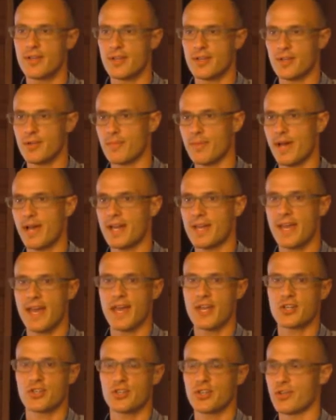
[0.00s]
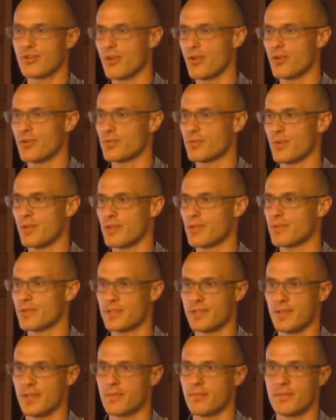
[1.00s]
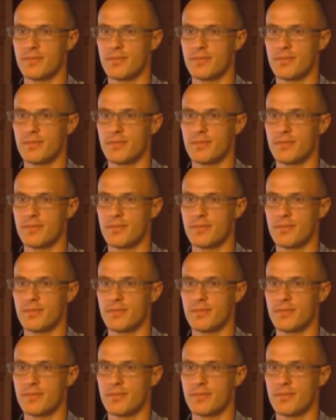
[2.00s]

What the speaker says: Your body actually grows when you sleep.